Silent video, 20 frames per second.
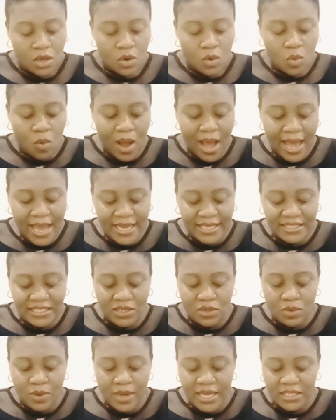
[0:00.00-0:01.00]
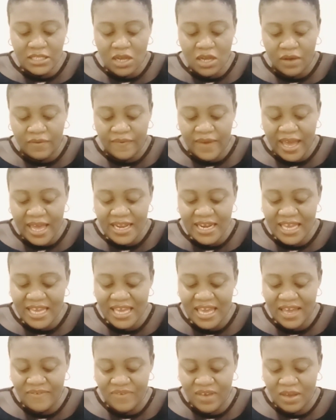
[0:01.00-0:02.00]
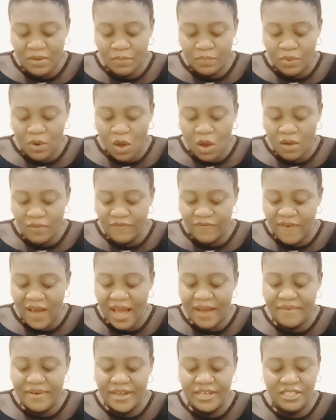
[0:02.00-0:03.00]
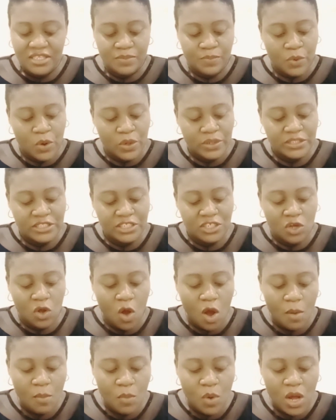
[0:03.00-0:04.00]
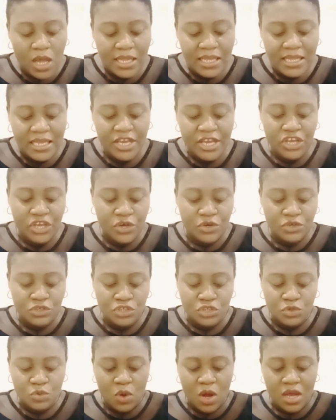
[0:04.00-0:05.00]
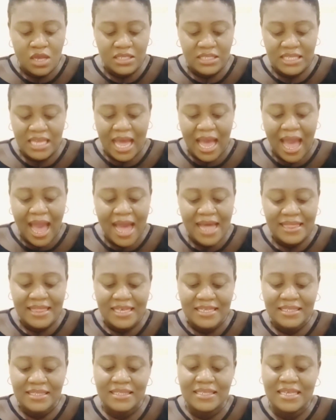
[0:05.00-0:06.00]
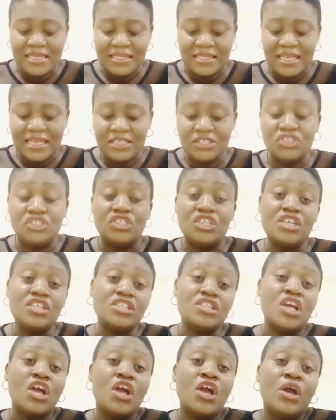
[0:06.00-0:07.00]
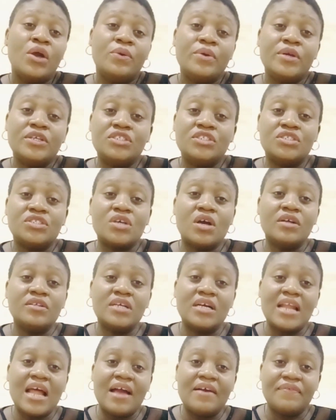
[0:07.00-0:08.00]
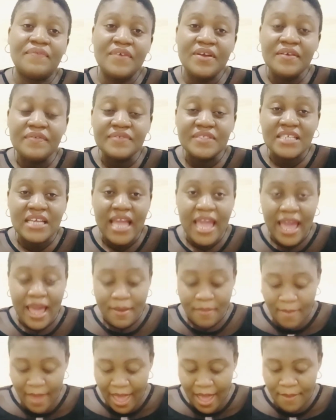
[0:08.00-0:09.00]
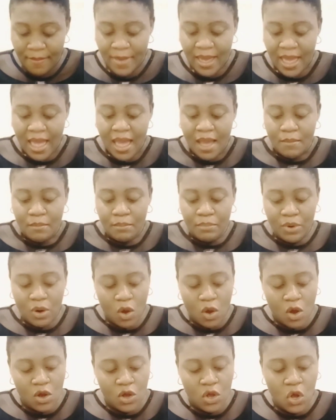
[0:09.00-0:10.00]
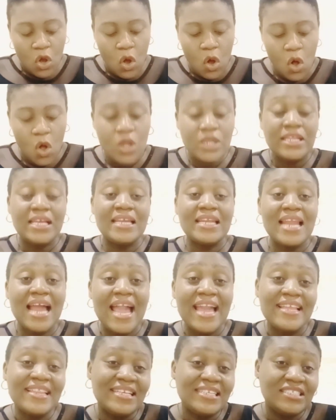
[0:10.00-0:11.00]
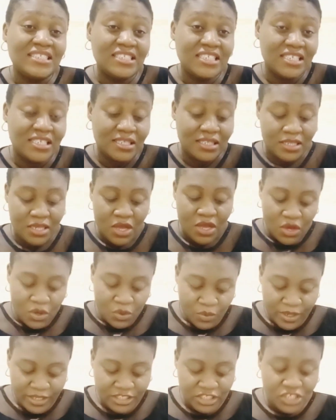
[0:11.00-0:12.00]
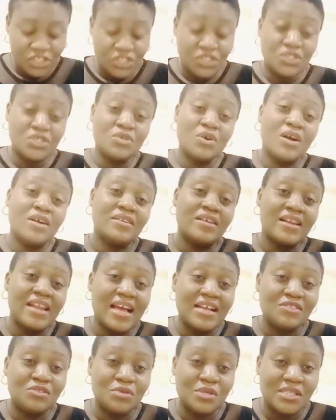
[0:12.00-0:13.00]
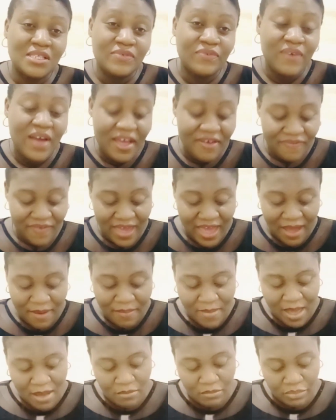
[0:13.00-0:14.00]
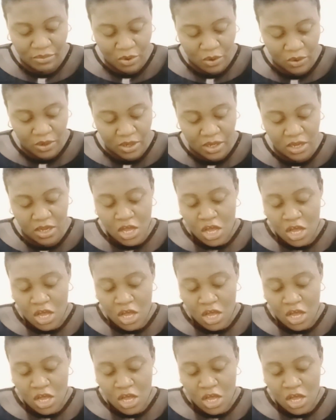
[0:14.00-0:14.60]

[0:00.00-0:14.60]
While the width of any given block varies, but the commonly used ones are the 6 inches, which is 150 mm block, or the 9 inches, which is 225 mm block.